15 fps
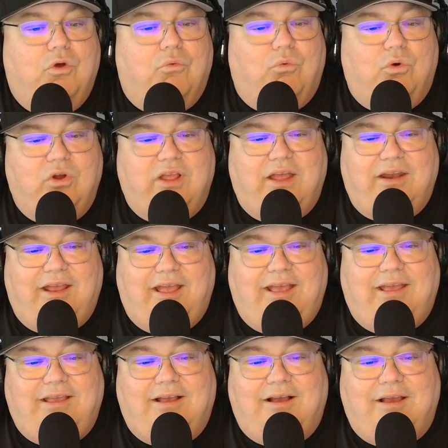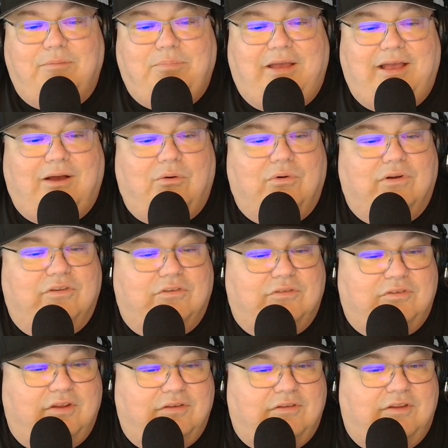We'll get AI powered
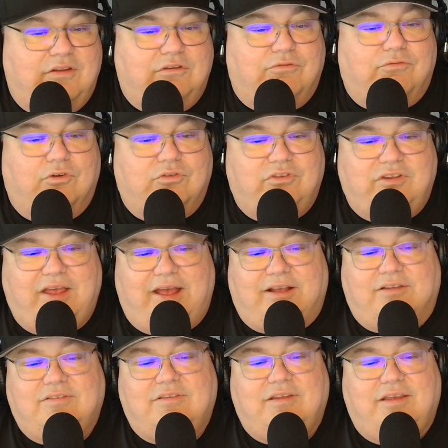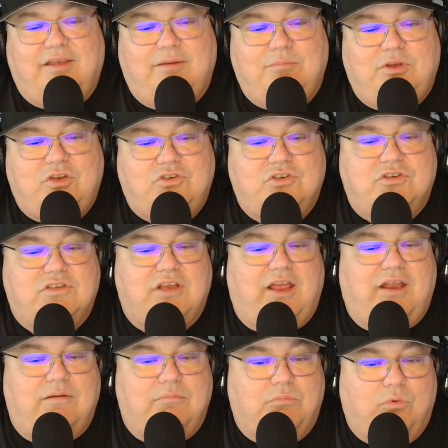assistance for text, images,
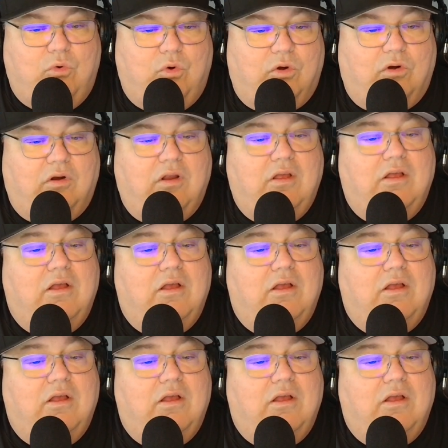and more